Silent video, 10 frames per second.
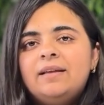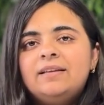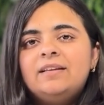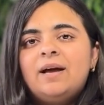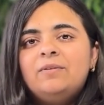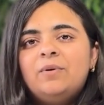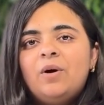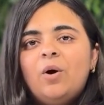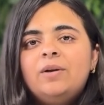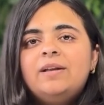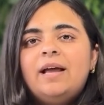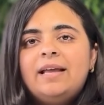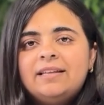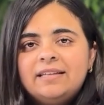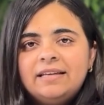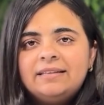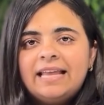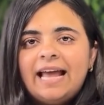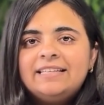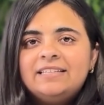Sulfur oxides,
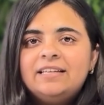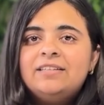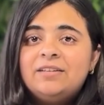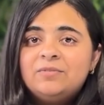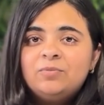gases